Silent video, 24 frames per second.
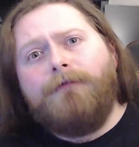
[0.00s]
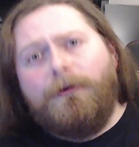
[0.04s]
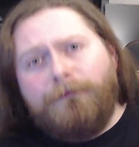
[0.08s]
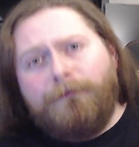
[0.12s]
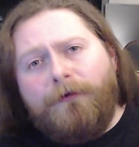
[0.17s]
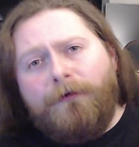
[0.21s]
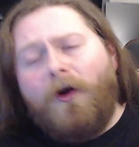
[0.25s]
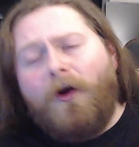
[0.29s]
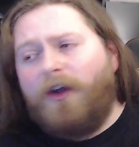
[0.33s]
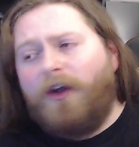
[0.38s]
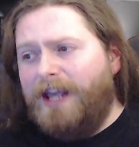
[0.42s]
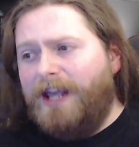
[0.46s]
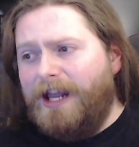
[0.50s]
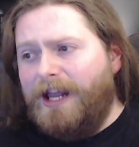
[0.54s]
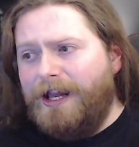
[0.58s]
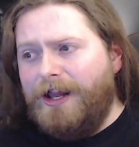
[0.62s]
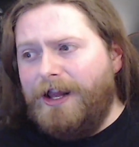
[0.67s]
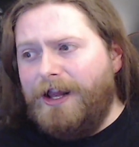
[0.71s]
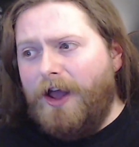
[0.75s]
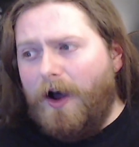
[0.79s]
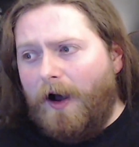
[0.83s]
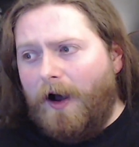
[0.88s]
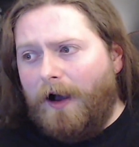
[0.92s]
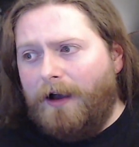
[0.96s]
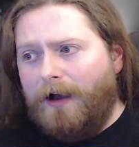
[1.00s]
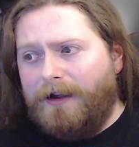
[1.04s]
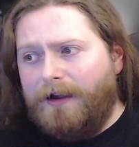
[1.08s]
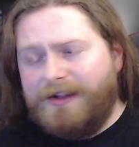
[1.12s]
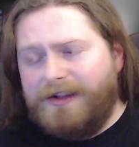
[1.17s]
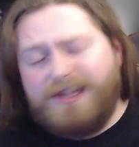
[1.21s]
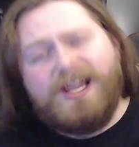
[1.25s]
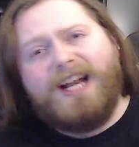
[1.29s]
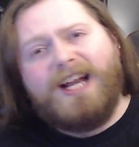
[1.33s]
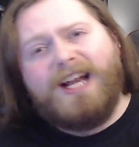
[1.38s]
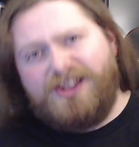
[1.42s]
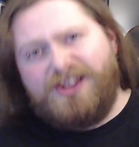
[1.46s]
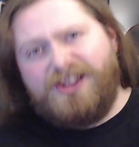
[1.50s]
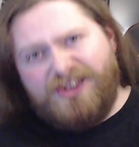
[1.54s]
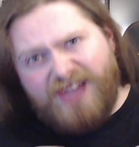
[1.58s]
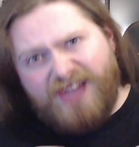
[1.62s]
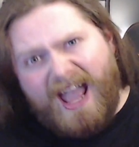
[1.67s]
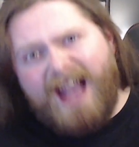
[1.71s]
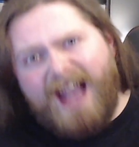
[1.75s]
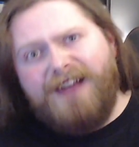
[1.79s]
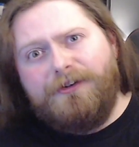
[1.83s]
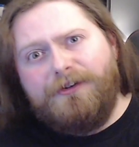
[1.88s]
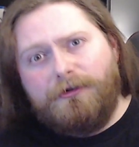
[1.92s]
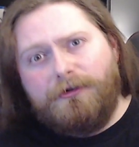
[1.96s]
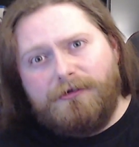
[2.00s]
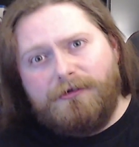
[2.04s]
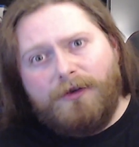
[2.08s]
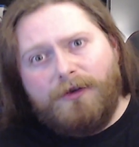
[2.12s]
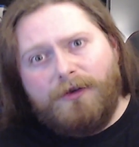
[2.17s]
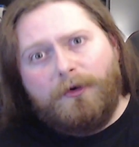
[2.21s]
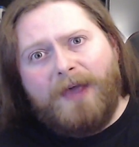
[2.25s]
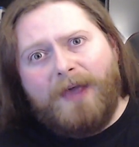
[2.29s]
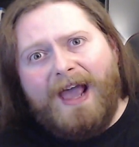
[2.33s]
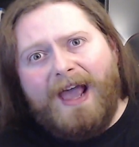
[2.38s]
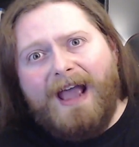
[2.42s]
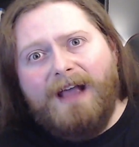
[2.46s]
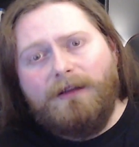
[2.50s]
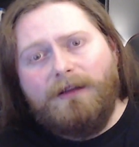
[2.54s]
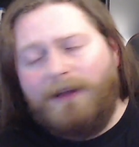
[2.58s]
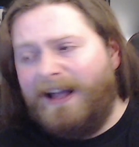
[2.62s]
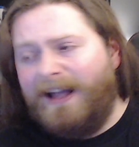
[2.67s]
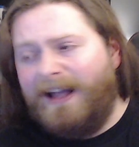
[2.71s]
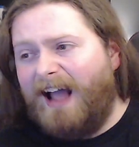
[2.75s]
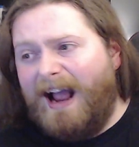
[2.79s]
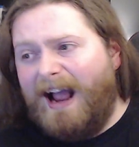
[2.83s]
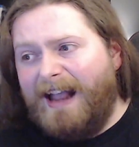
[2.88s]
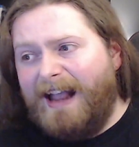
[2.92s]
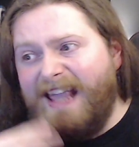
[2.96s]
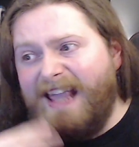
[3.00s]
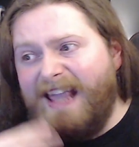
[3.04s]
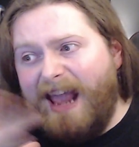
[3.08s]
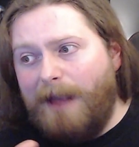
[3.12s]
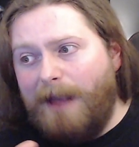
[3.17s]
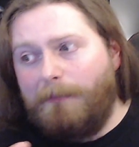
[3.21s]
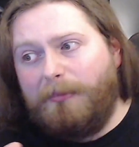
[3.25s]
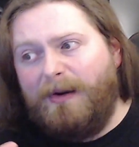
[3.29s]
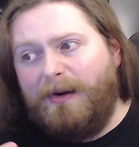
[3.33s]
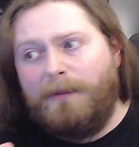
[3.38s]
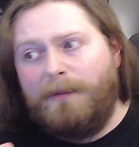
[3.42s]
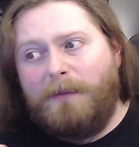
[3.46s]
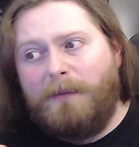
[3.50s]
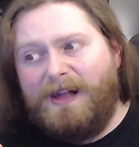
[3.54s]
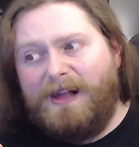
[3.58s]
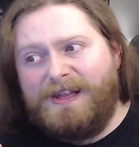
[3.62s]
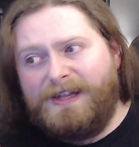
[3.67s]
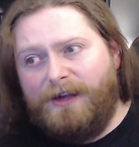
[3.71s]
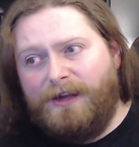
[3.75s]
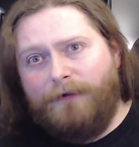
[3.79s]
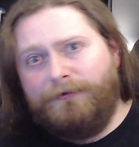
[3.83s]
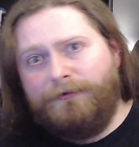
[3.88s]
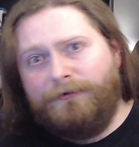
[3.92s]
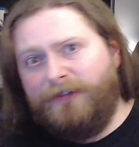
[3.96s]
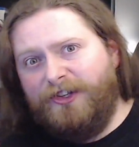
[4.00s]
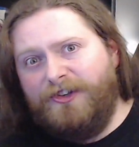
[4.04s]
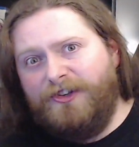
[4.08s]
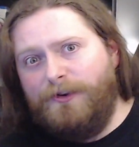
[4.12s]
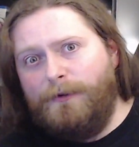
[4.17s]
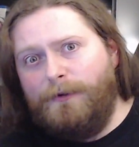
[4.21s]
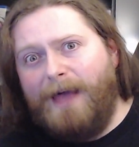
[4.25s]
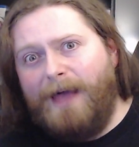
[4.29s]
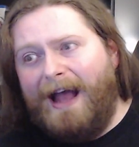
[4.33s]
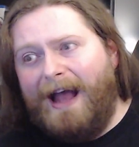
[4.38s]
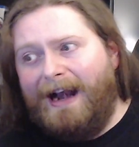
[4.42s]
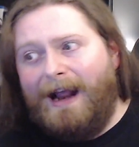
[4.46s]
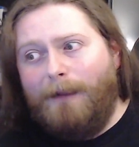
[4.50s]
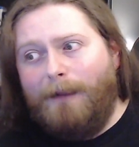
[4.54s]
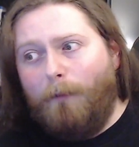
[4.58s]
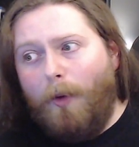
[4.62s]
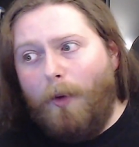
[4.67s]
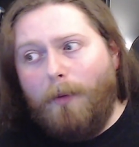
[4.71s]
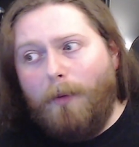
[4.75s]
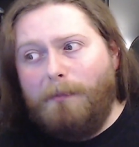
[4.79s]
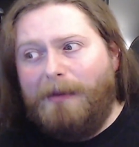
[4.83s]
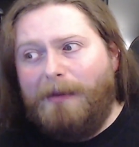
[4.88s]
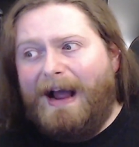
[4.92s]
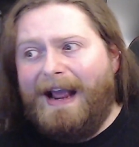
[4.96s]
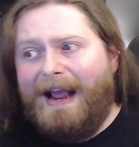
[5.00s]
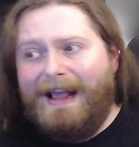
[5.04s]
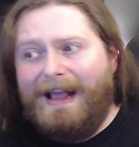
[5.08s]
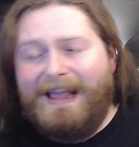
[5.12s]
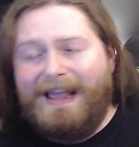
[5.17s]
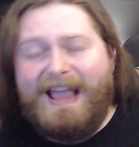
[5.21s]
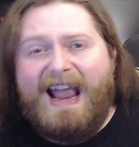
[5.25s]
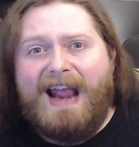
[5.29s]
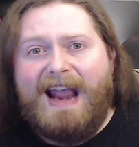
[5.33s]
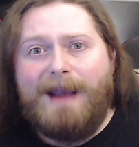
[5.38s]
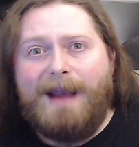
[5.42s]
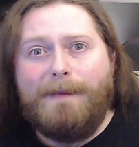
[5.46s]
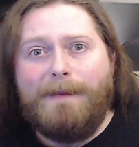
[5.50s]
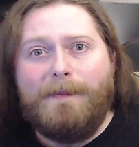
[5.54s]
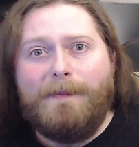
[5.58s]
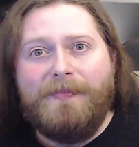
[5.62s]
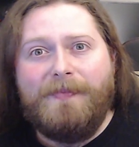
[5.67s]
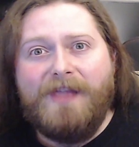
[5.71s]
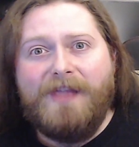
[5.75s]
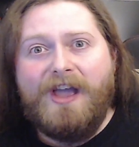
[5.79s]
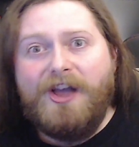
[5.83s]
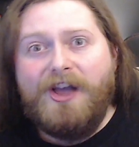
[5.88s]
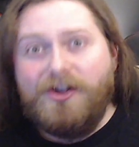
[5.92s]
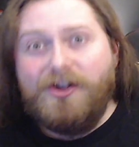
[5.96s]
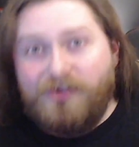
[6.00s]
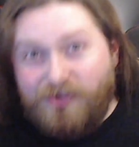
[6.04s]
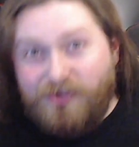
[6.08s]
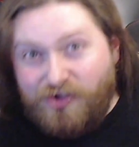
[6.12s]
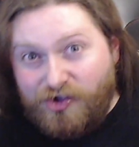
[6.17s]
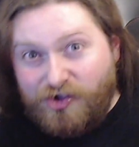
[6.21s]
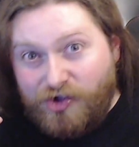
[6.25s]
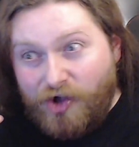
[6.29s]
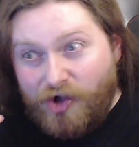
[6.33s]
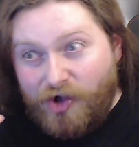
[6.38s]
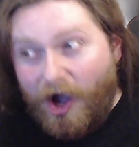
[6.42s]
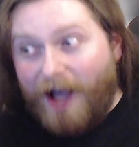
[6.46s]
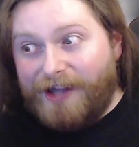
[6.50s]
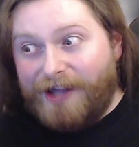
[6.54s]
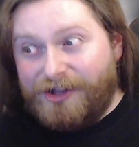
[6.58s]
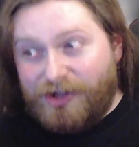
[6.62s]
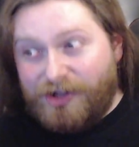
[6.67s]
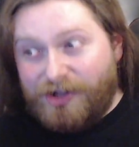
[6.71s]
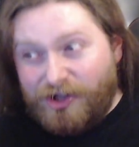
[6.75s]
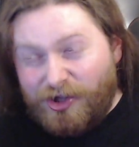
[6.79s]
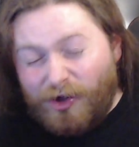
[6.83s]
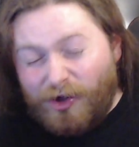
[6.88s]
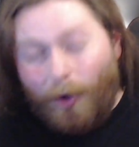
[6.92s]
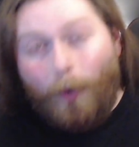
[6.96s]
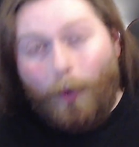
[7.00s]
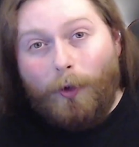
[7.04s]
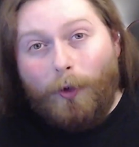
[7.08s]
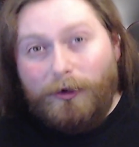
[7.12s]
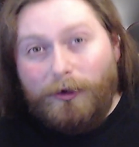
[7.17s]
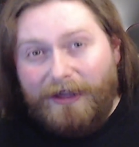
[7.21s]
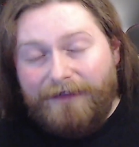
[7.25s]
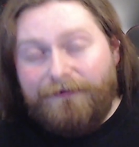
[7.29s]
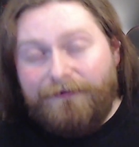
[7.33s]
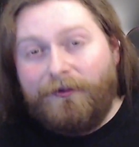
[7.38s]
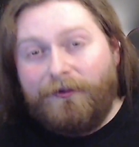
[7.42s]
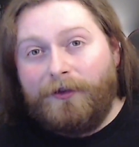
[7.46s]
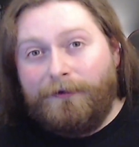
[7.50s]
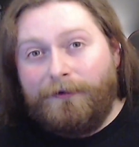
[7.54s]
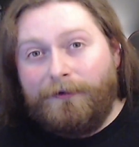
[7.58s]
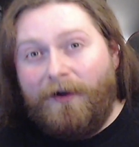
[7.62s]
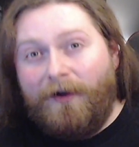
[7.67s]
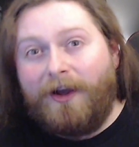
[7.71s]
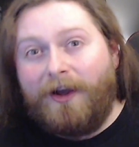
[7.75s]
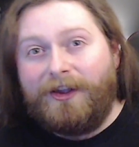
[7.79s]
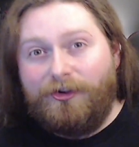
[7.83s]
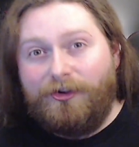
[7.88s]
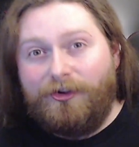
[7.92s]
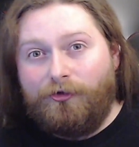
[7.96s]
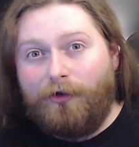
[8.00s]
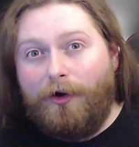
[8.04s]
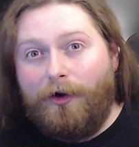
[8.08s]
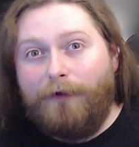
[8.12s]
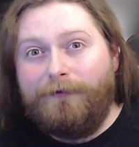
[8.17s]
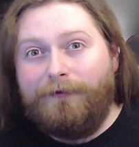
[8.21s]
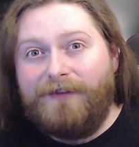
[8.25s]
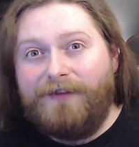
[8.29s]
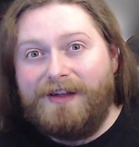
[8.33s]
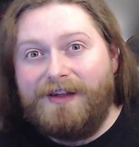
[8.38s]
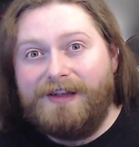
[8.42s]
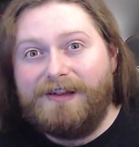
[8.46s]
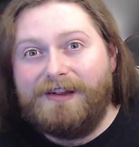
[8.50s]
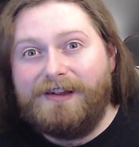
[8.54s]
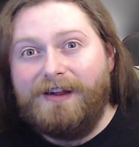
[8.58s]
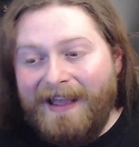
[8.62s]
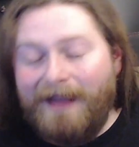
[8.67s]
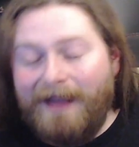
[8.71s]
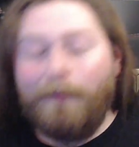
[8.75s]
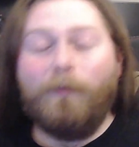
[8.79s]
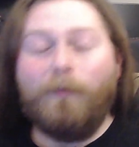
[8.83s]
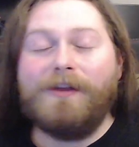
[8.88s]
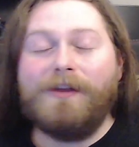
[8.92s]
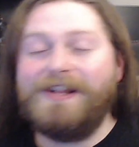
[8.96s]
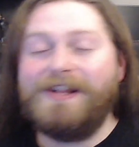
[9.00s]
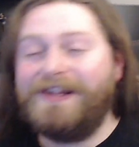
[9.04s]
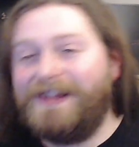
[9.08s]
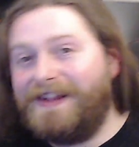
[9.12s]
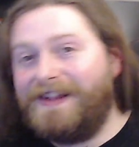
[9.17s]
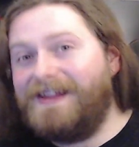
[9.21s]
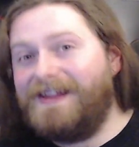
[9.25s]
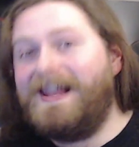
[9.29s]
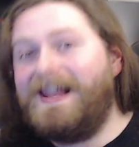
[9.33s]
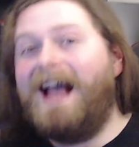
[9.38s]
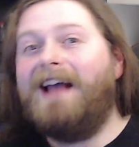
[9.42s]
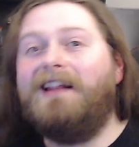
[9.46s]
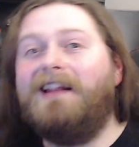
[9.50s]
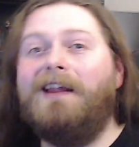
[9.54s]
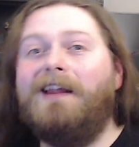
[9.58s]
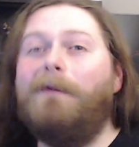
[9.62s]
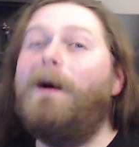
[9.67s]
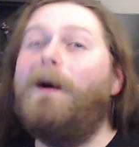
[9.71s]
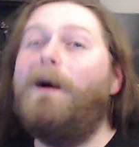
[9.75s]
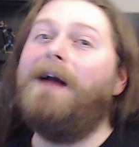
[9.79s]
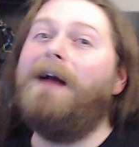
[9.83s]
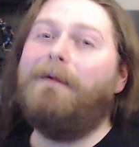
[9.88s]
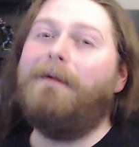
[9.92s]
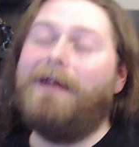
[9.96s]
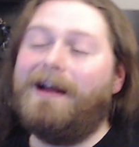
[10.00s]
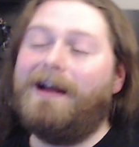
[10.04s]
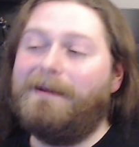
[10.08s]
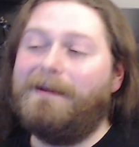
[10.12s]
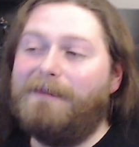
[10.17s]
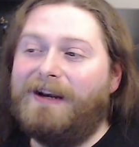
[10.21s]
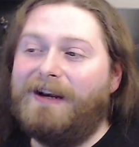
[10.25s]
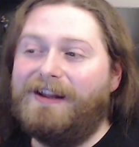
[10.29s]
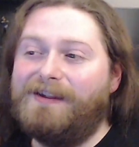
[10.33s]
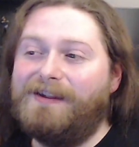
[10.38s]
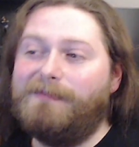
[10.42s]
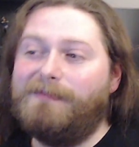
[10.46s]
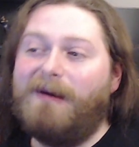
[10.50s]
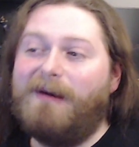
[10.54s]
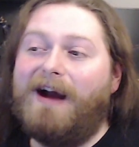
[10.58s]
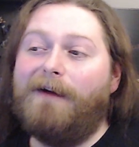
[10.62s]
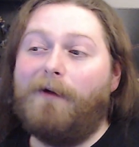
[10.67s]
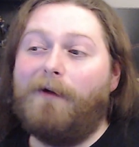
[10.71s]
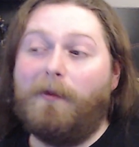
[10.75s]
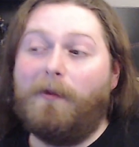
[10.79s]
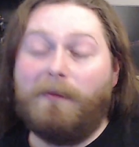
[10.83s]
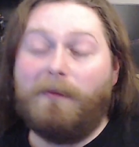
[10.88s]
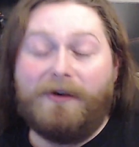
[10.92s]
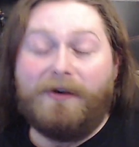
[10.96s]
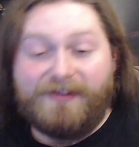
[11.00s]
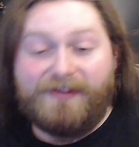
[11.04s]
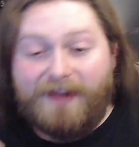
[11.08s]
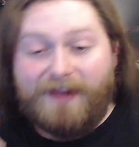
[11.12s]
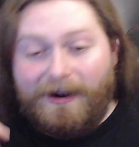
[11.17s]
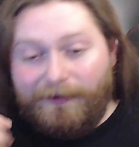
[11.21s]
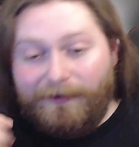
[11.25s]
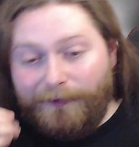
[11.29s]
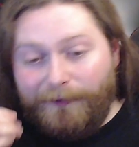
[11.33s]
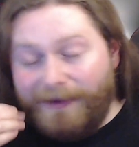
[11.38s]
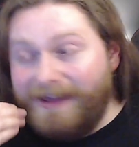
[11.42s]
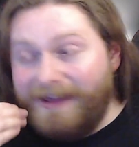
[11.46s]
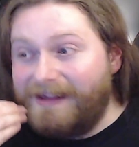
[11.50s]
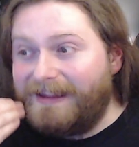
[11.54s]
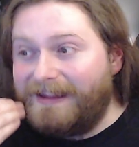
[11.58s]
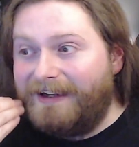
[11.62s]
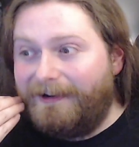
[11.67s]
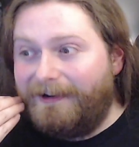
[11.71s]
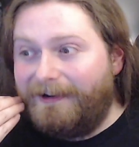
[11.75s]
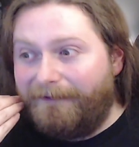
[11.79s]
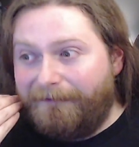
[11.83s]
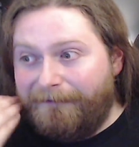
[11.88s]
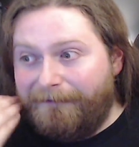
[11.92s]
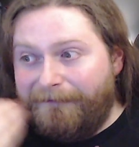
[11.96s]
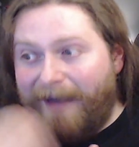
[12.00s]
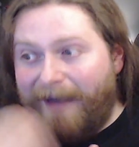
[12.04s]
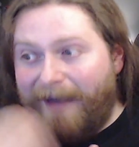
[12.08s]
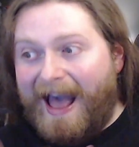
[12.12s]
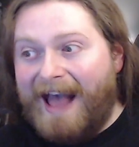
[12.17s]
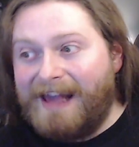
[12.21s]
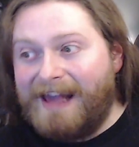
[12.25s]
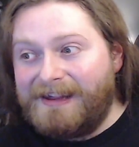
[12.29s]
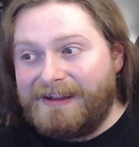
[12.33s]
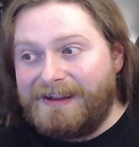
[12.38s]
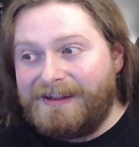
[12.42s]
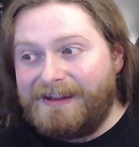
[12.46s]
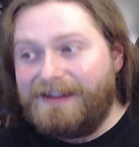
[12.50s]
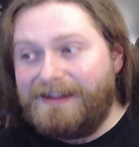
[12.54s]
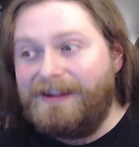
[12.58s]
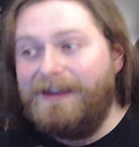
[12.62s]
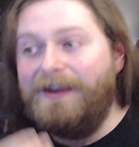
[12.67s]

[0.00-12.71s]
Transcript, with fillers: fucking set of standards, okay? Like, I can't bring myself to do that. I won't buy a game just solely for the fucking trophies, which is exactly why I recommended Spyro, because not only is it a fast,